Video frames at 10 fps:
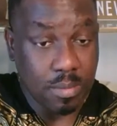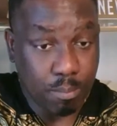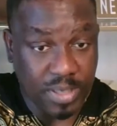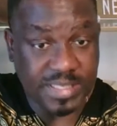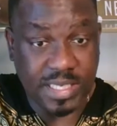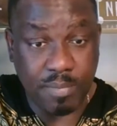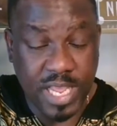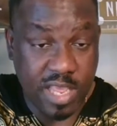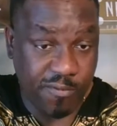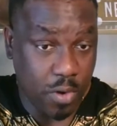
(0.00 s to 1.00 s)
Possibly,
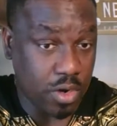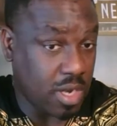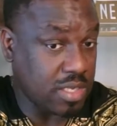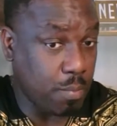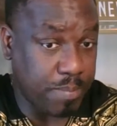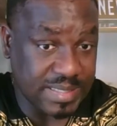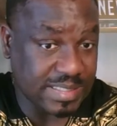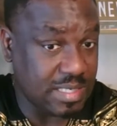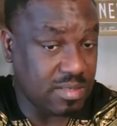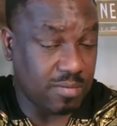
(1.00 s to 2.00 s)
if you're not the
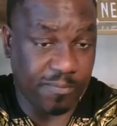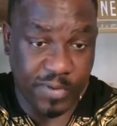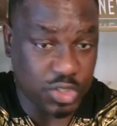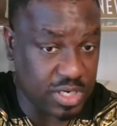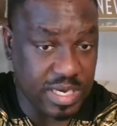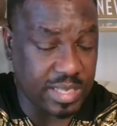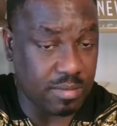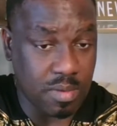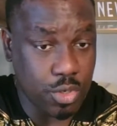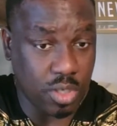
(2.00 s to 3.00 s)
person fishing it
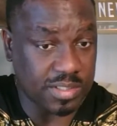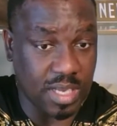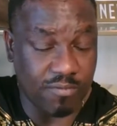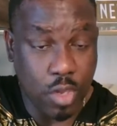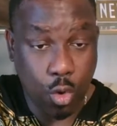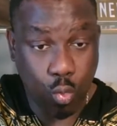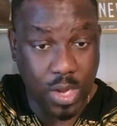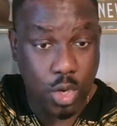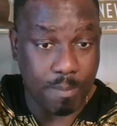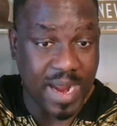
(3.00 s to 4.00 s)
yourself, when
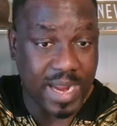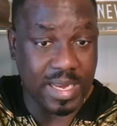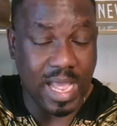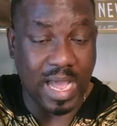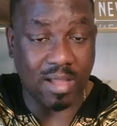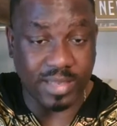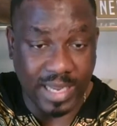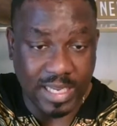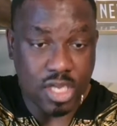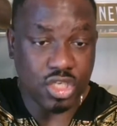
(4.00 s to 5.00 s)
you're buying it out
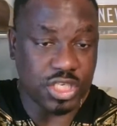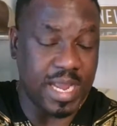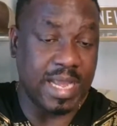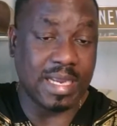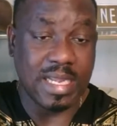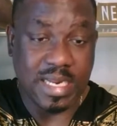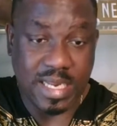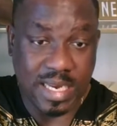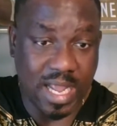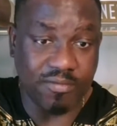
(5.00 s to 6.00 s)
there, check
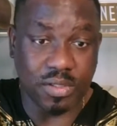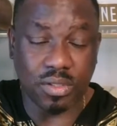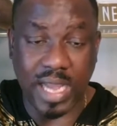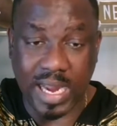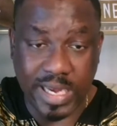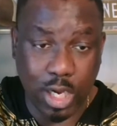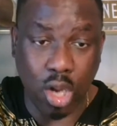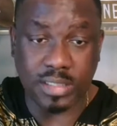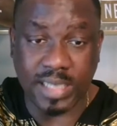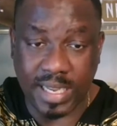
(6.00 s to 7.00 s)
the level and the
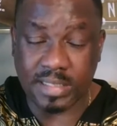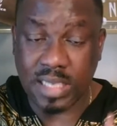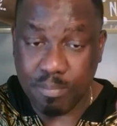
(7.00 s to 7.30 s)
content.